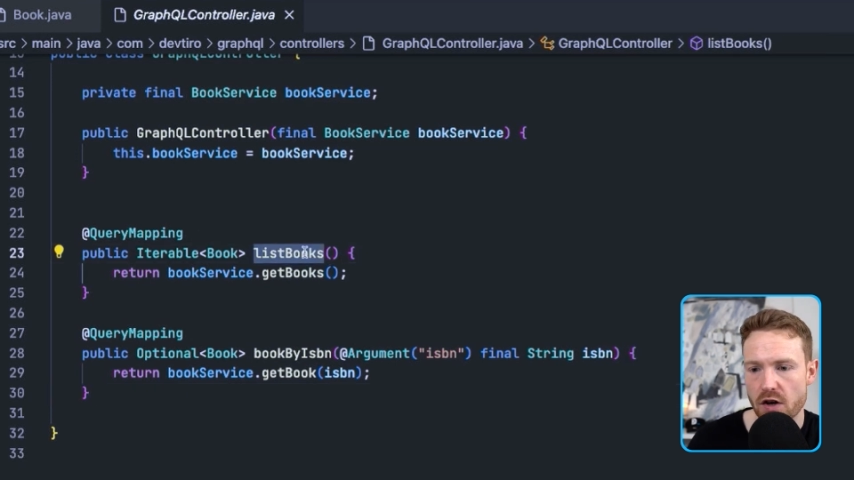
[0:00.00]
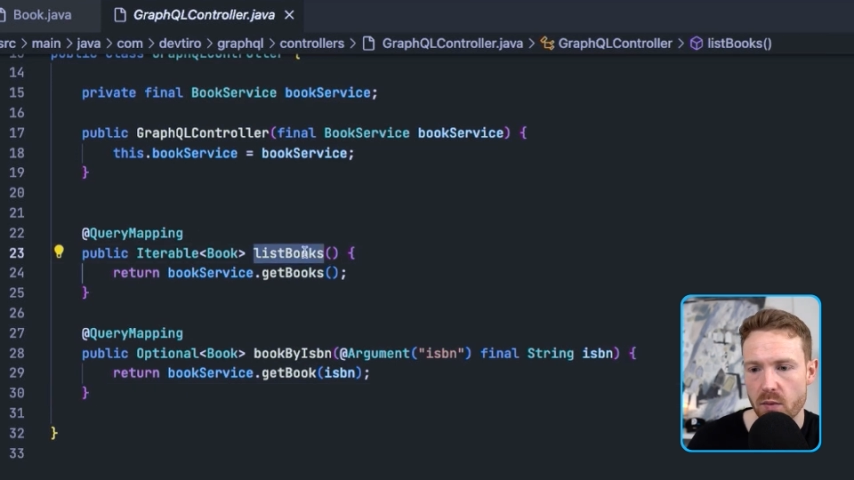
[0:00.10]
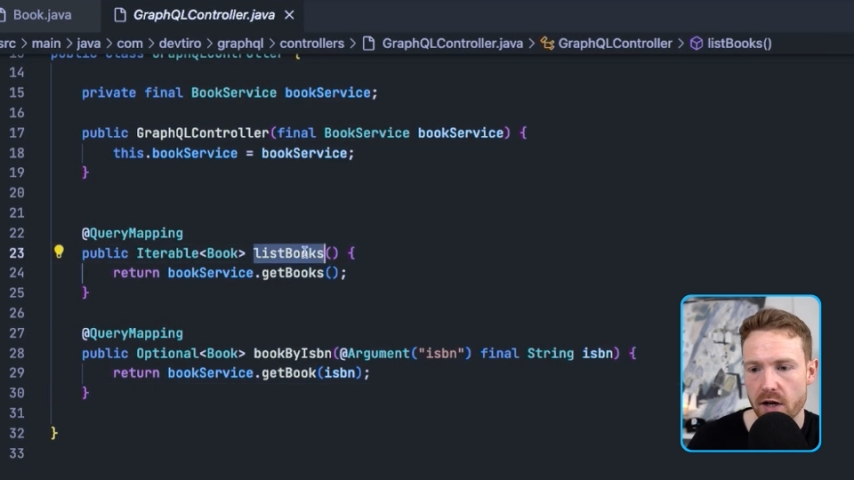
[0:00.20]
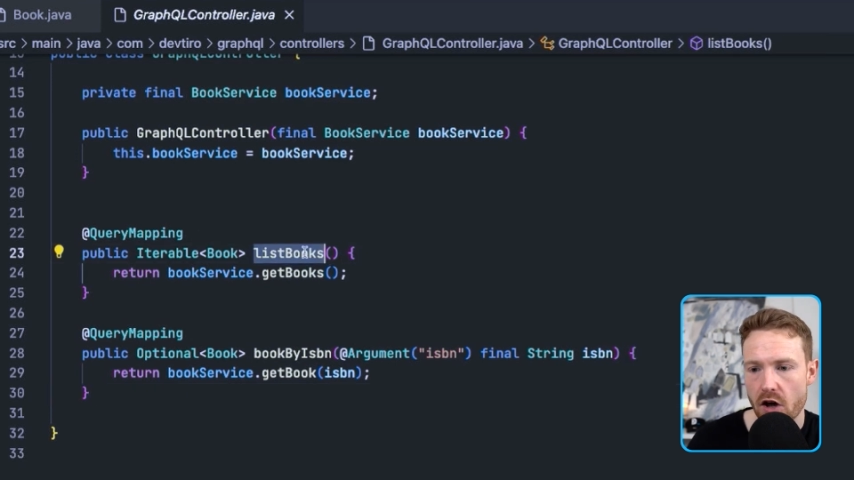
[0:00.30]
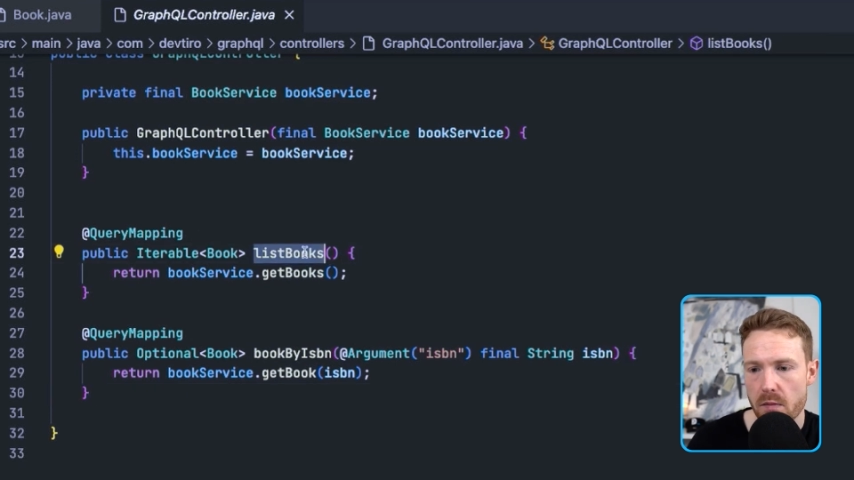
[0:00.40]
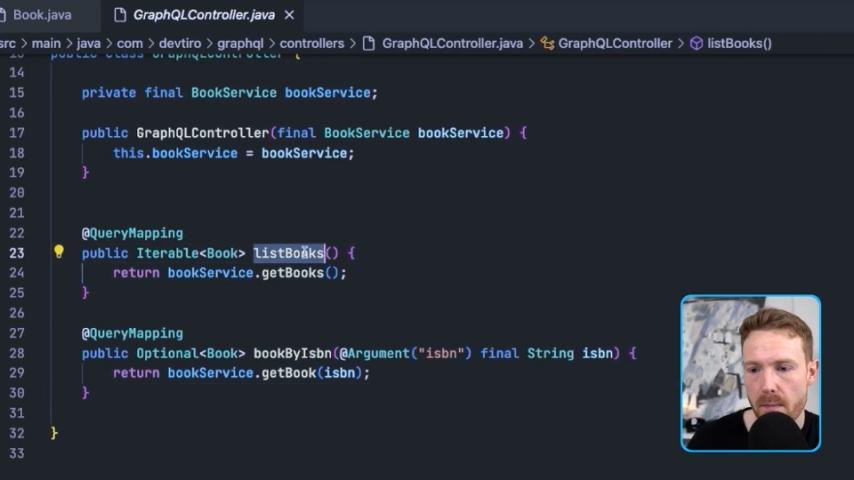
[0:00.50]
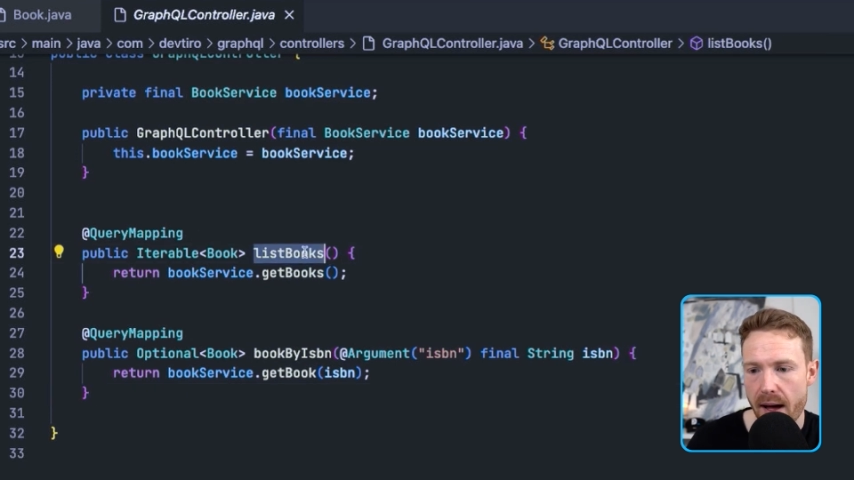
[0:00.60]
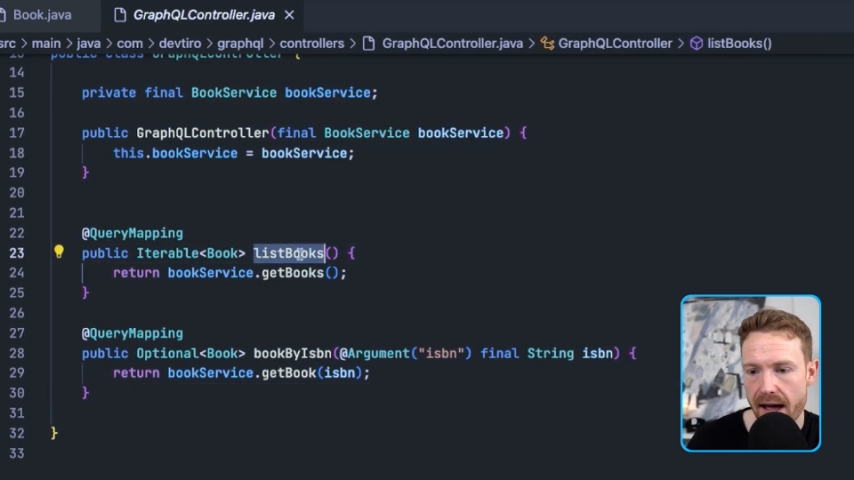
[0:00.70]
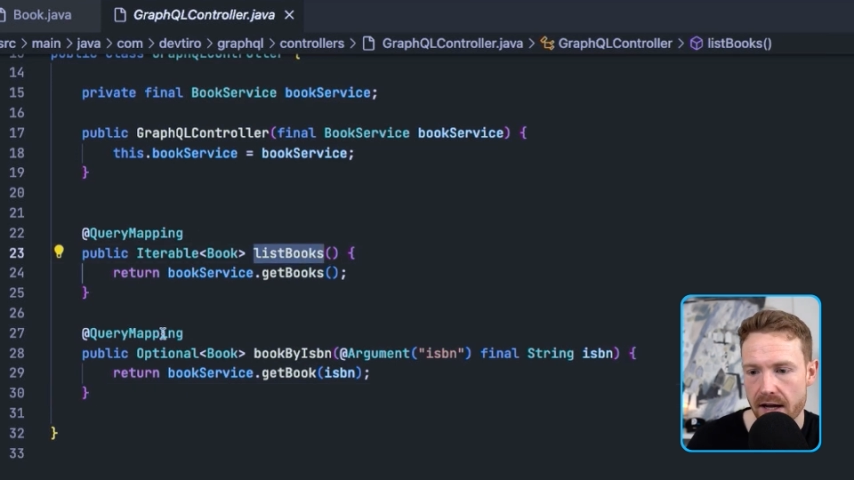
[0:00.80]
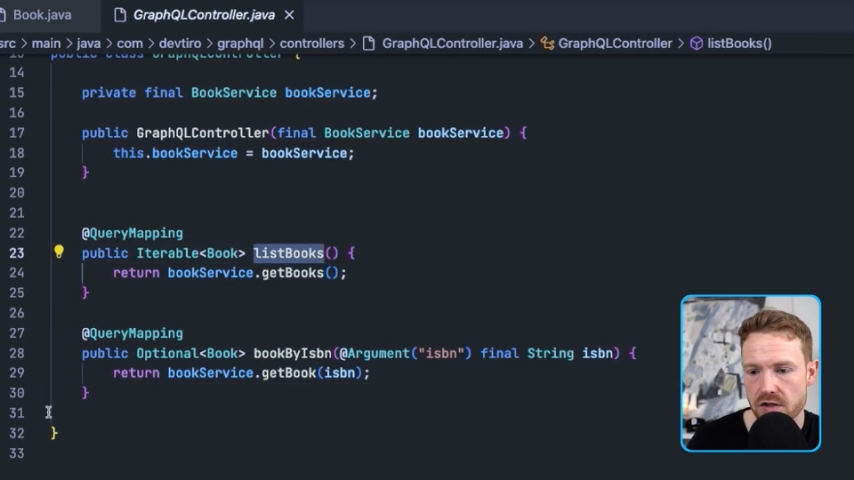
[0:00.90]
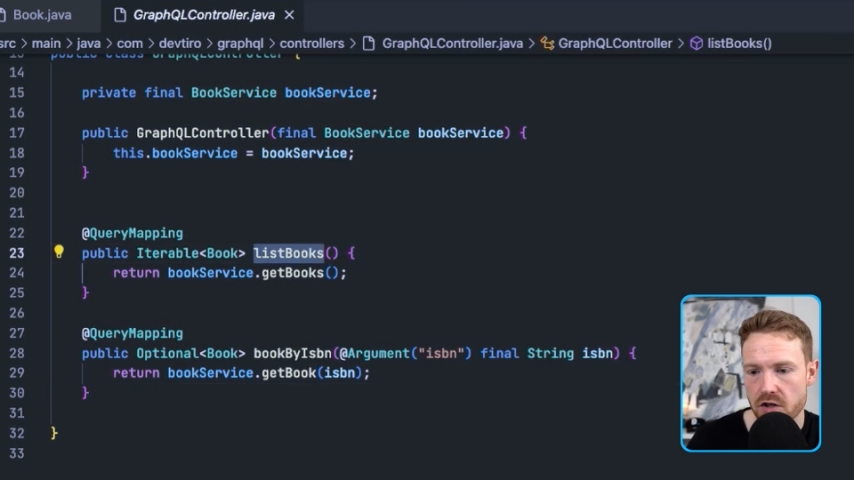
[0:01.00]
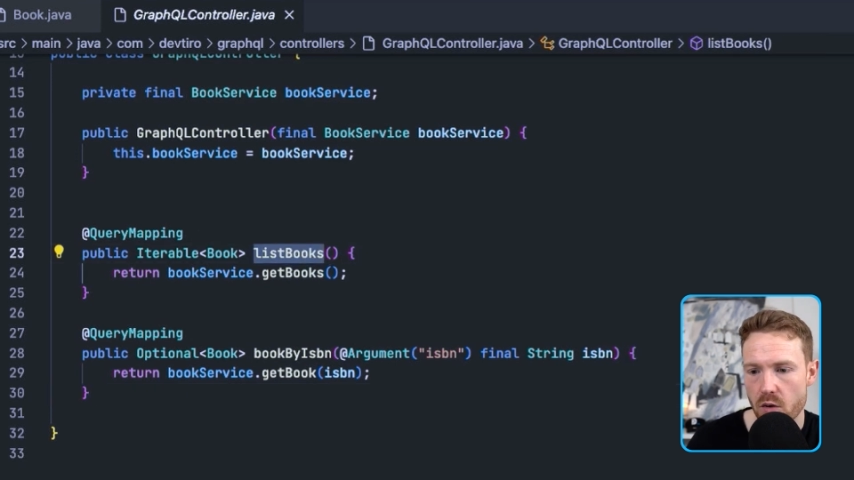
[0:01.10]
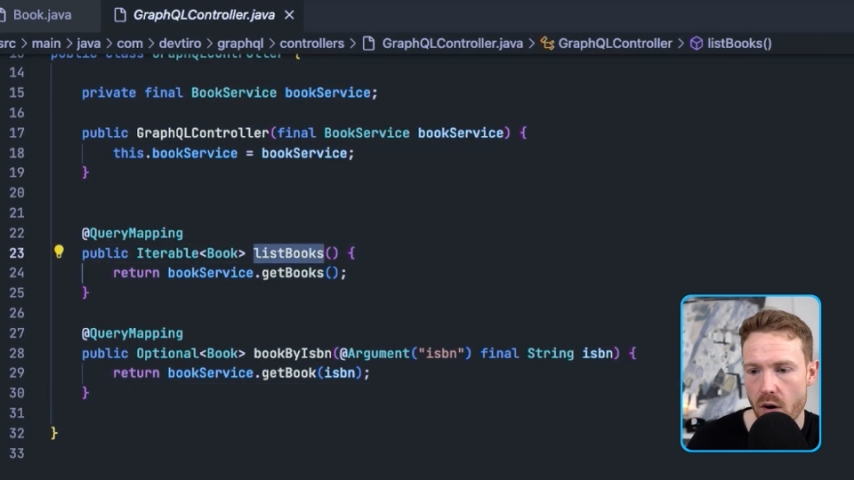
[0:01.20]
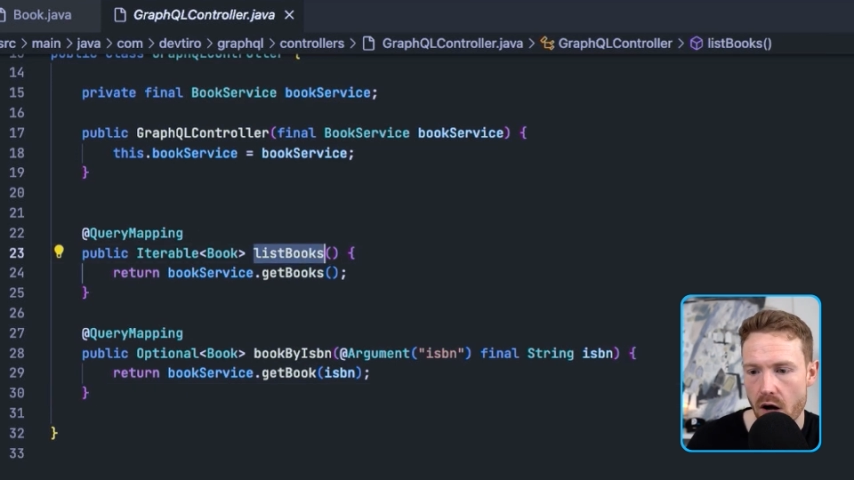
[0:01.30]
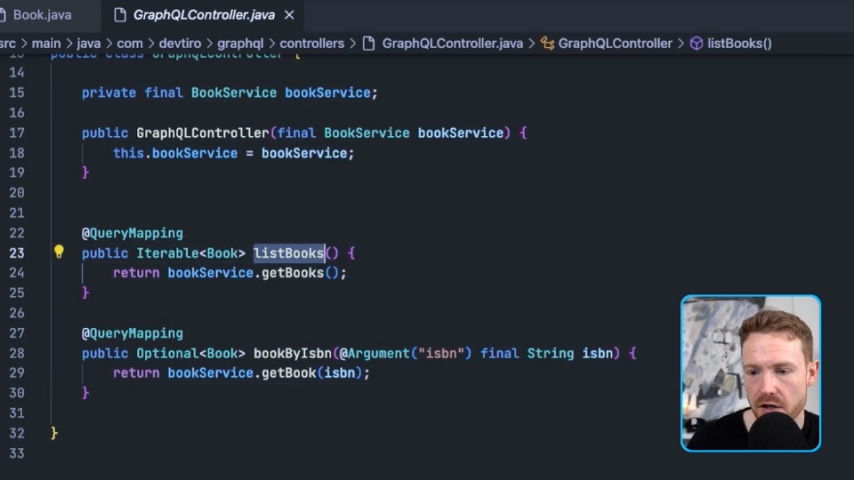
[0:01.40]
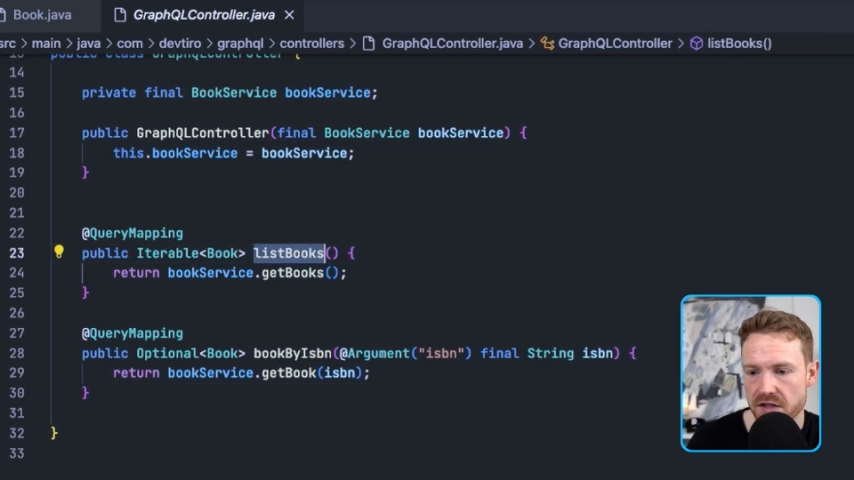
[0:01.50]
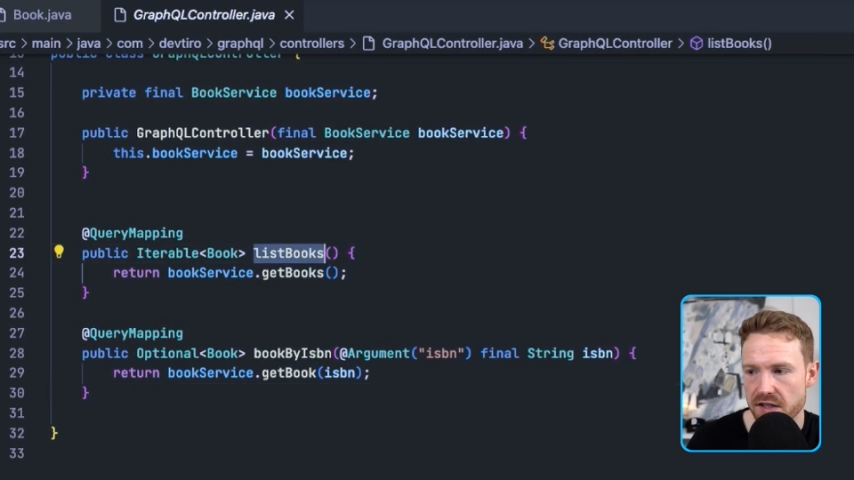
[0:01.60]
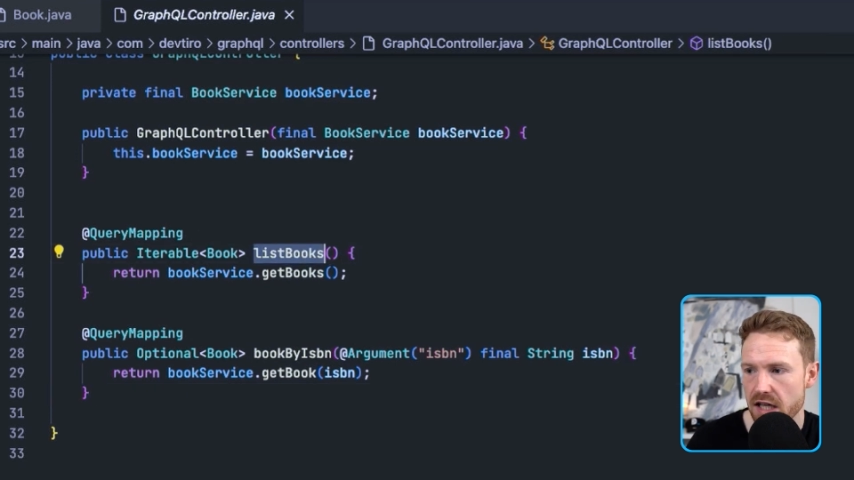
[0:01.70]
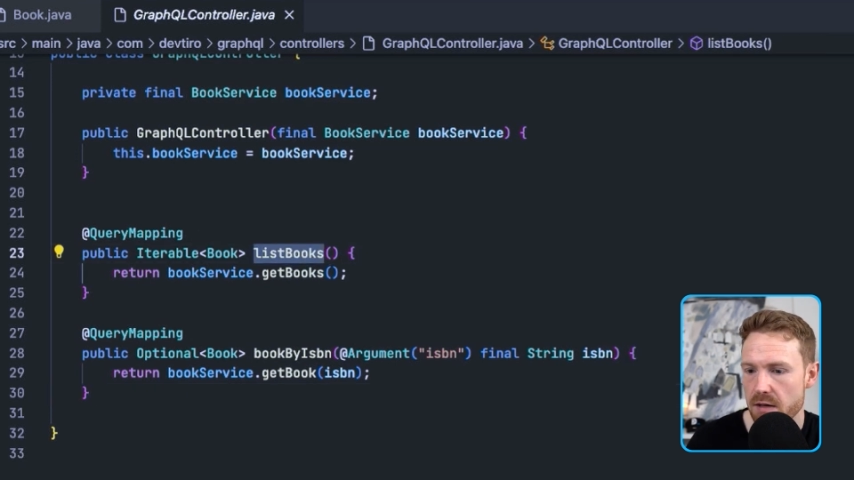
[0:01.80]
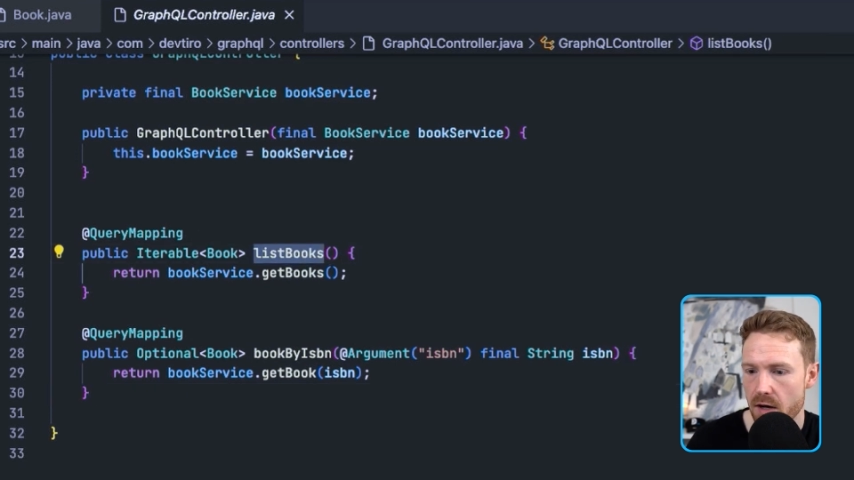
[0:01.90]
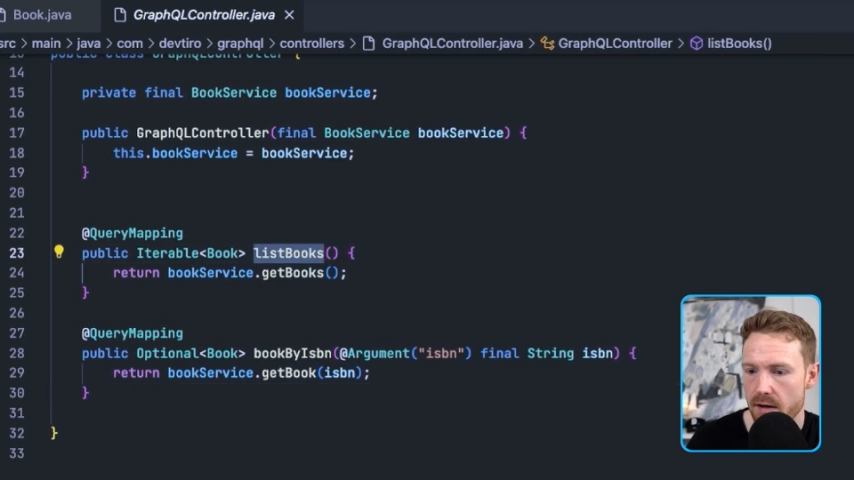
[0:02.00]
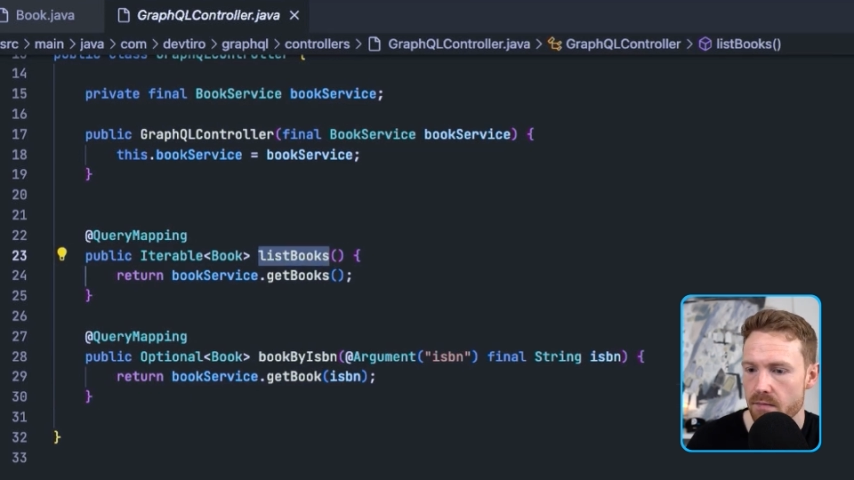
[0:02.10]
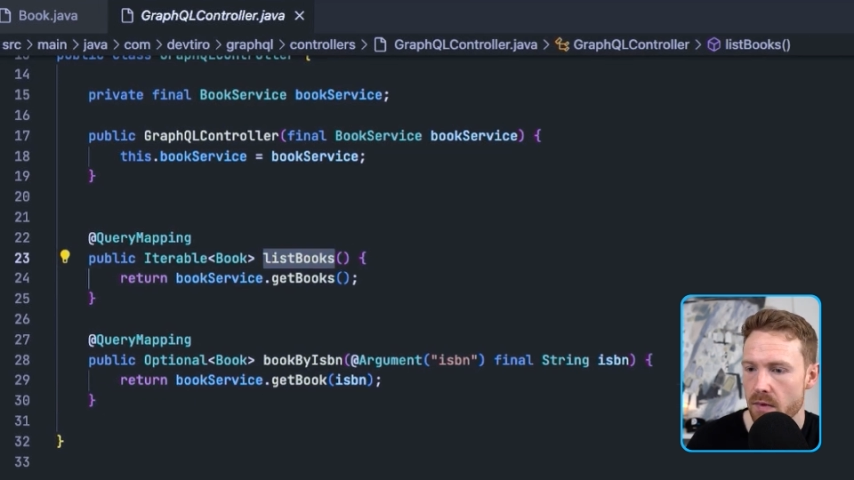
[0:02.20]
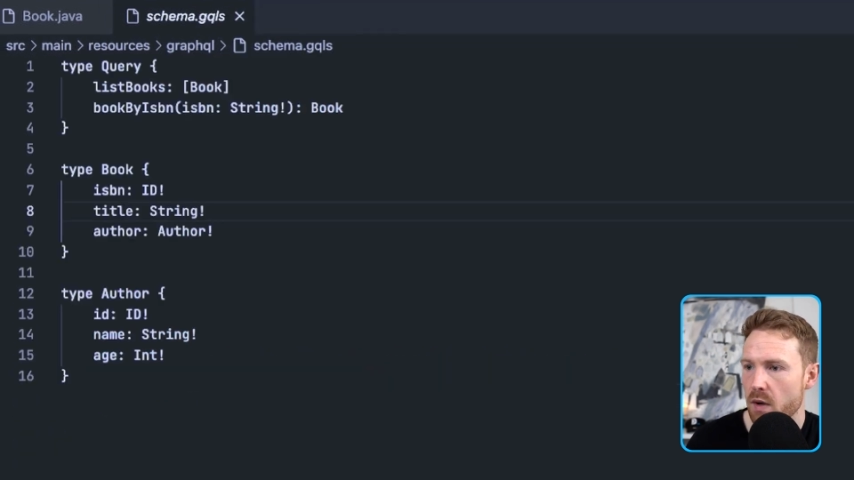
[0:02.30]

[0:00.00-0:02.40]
So if we go back to our schema,